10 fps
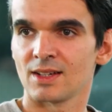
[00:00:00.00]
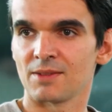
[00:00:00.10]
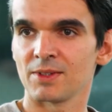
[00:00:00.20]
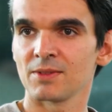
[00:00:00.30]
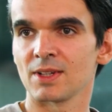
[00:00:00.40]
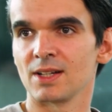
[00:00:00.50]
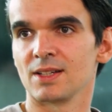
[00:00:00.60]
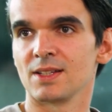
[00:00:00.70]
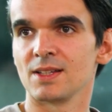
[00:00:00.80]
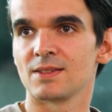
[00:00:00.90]
I think that
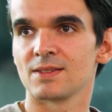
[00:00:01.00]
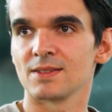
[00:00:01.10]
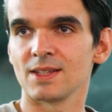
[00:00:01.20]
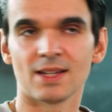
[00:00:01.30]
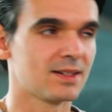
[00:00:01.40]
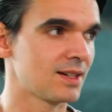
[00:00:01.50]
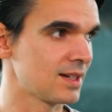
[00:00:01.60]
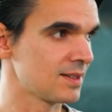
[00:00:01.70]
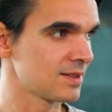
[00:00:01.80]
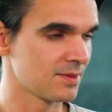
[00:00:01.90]

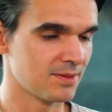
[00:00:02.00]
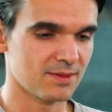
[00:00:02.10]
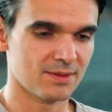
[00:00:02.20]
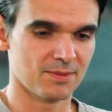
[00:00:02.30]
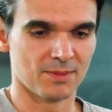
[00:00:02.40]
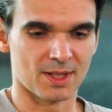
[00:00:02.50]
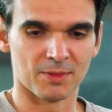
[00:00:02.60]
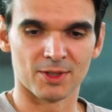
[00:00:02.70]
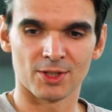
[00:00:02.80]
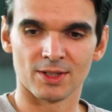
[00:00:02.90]
as Matt
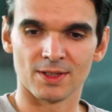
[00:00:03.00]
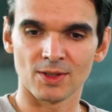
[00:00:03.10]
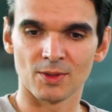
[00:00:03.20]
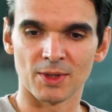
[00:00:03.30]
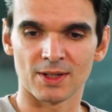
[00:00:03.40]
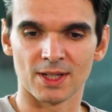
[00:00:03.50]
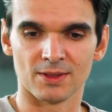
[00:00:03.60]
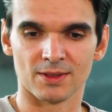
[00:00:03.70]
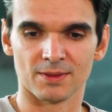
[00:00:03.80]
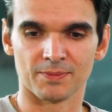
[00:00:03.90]
mentioned, it's all about like
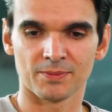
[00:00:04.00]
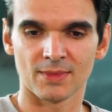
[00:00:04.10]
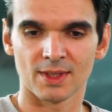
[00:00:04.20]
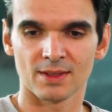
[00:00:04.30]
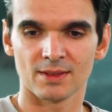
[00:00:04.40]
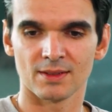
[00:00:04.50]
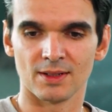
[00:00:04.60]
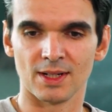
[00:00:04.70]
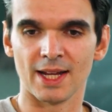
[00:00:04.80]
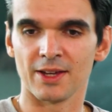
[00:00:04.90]
the
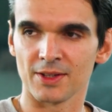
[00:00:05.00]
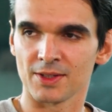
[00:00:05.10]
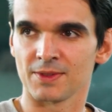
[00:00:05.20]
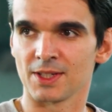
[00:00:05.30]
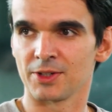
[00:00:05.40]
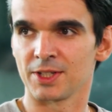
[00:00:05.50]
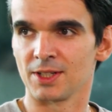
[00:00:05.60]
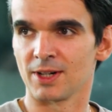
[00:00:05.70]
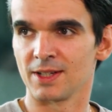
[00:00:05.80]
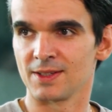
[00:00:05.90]
layers of security,
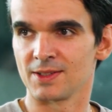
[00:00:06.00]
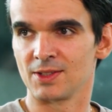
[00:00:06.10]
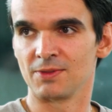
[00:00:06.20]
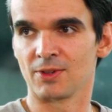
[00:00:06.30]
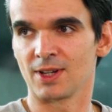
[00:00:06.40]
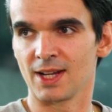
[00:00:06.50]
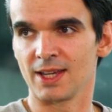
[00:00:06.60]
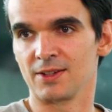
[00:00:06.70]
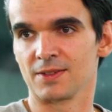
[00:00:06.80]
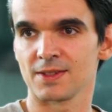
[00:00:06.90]
right? It's different
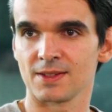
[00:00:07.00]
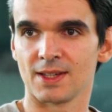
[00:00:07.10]
layers.